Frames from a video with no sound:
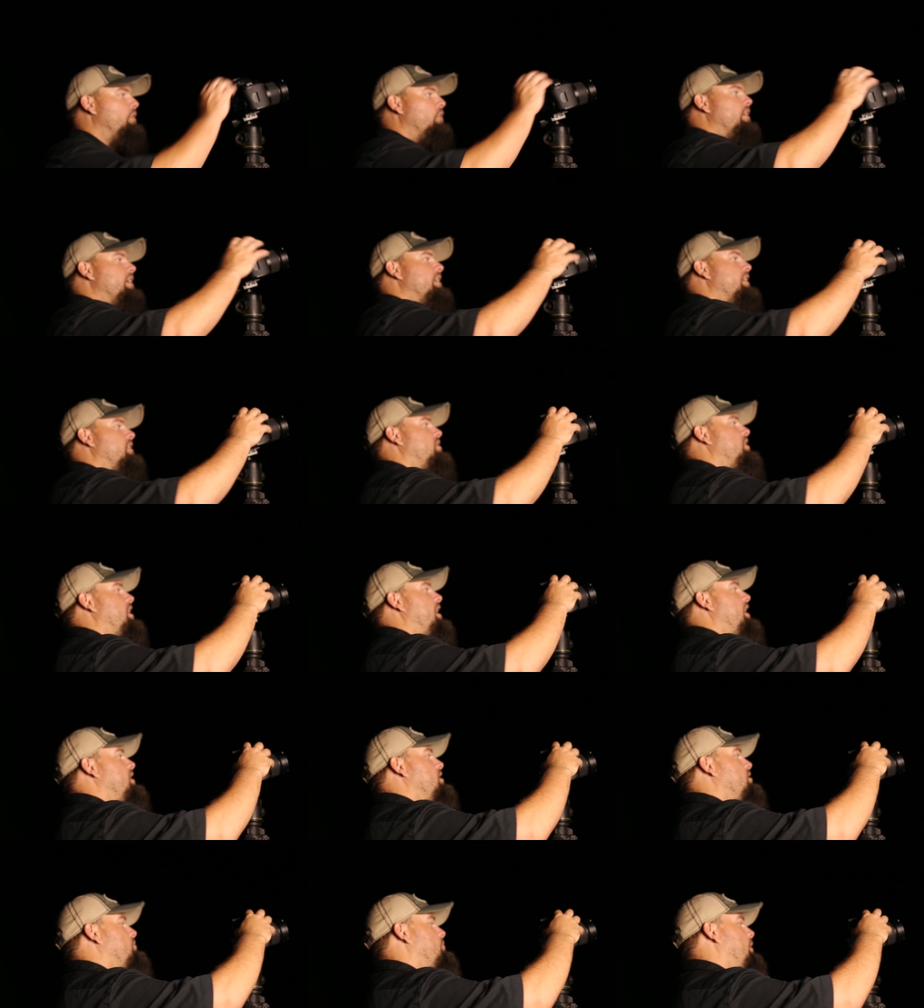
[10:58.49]
going to
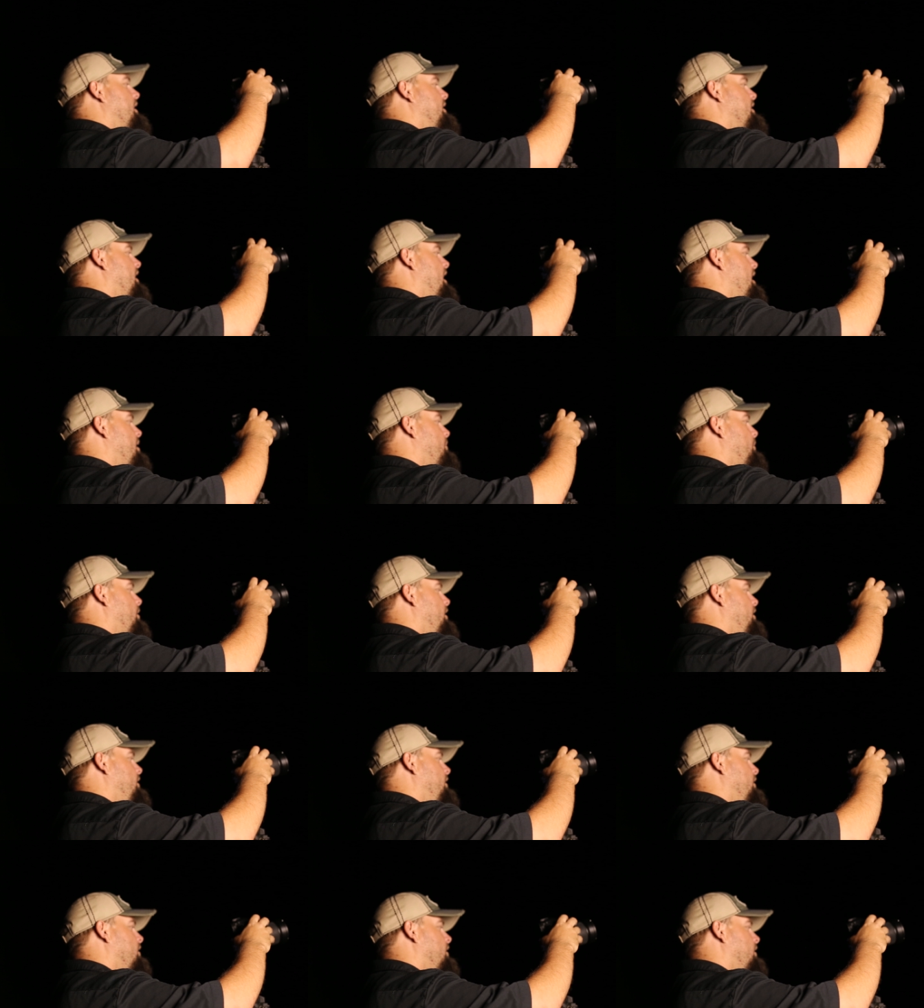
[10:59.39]
change my
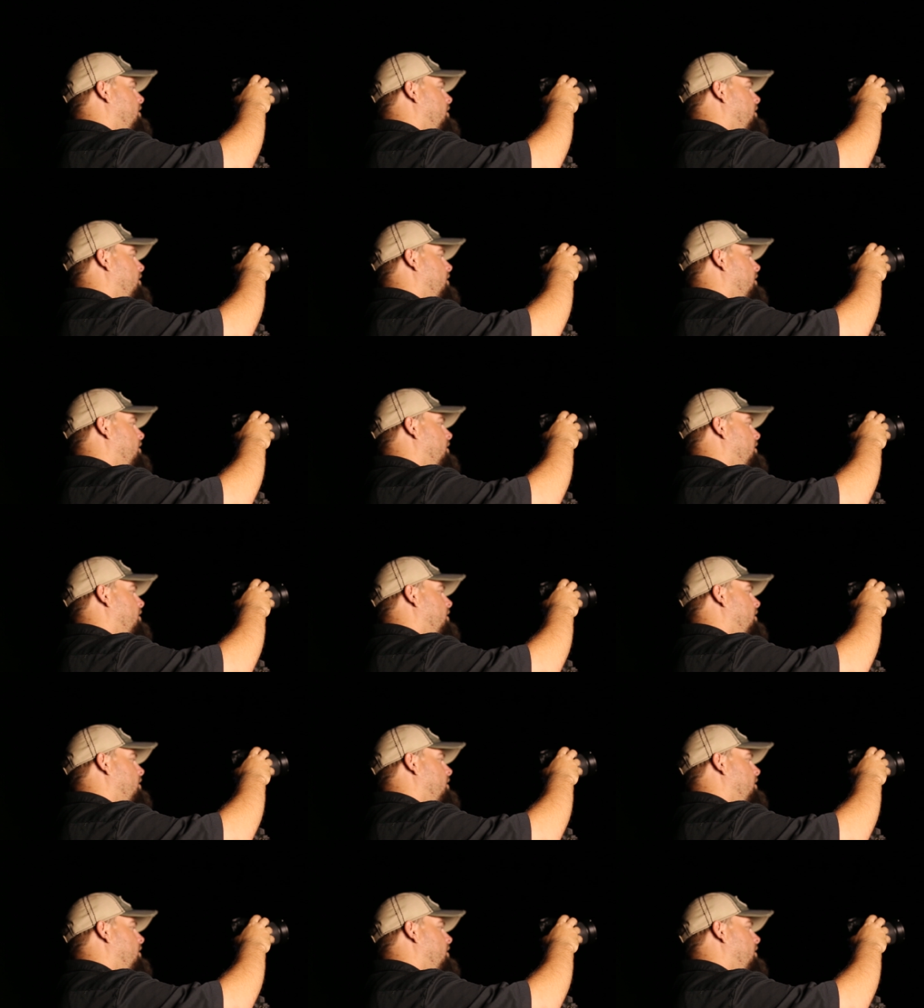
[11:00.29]
timer